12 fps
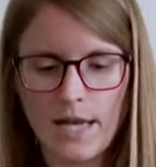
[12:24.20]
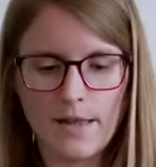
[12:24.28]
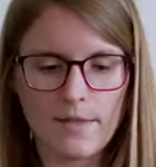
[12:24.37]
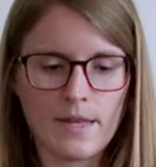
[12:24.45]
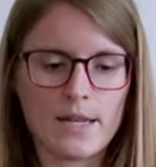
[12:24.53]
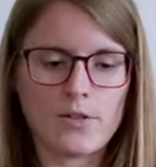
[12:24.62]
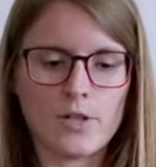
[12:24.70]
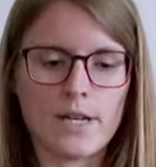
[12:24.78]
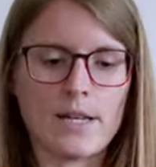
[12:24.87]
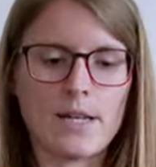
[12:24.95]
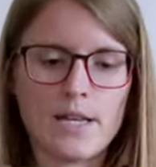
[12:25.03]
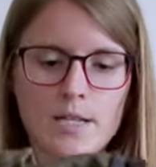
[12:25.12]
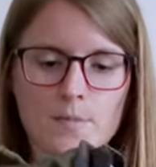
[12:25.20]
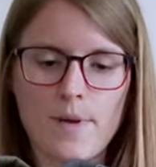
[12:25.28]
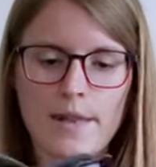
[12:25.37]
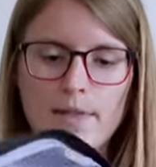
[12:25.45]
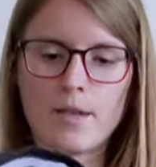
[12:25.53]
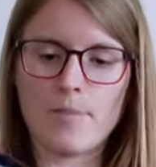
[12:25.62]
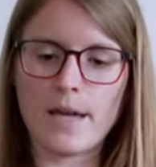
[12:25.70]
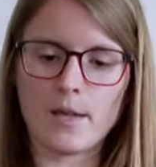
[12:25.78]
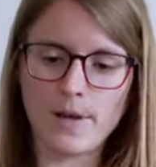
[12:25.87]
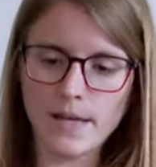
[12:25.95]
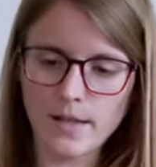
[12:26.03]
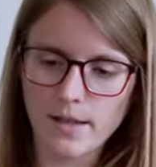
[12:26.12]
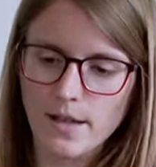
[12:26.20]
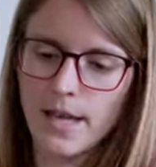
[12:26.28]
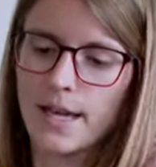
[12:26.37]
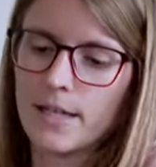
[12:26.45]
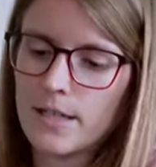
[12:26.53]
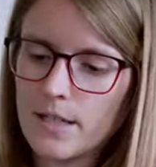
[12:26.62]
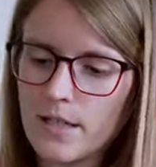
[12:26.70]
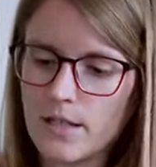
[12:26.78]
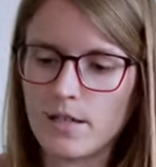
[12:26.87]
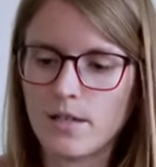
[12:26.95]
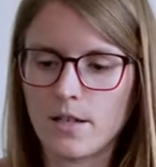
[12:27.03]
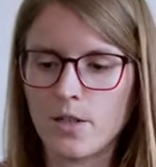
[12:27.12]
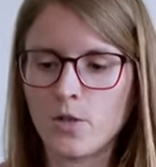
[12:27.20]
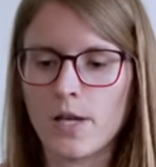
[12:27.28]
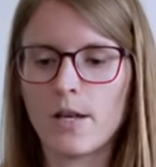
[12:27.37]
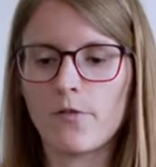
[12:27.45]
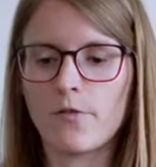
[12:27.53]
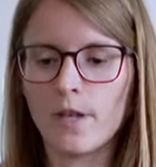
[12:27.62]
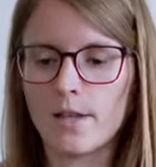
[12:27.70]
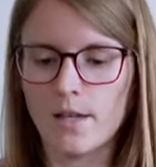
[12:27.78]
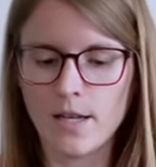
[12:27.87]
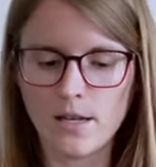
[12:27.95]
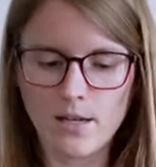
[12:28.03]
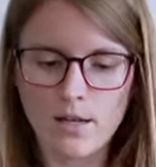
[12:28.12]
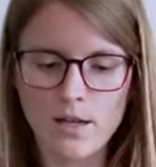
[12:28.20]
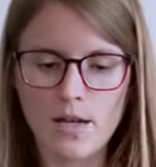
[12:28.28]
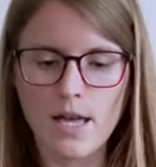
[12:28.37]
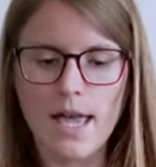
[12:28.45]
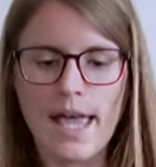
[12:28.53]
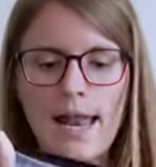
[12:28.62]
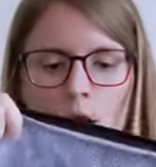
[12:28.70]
And then you can expand the backpack and you can fit in a